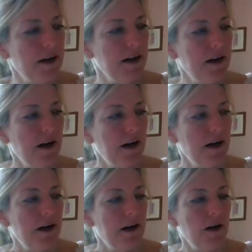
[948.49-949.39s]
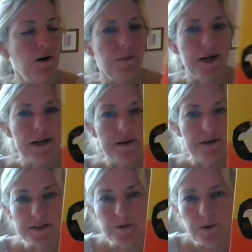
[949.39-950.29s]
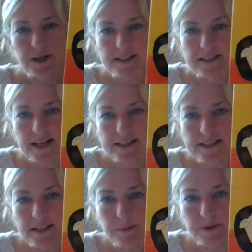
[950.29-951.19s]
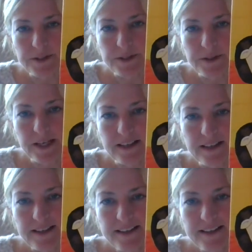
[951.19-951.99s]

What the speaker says: Oh my goodness, what is that zebra doing?